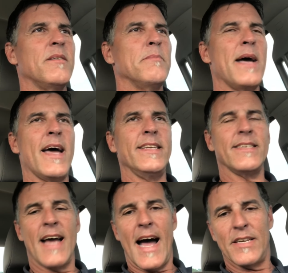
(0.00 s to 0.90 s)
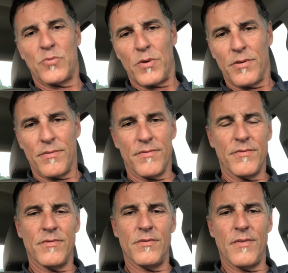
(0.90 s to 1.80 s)
man, these guys were
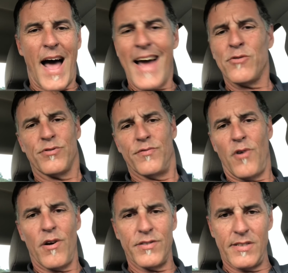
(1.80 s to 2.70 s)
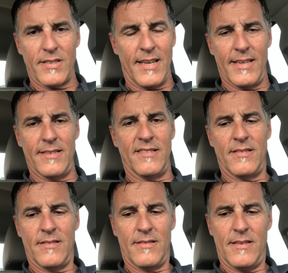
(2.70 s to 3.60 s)
idols of ours as kids,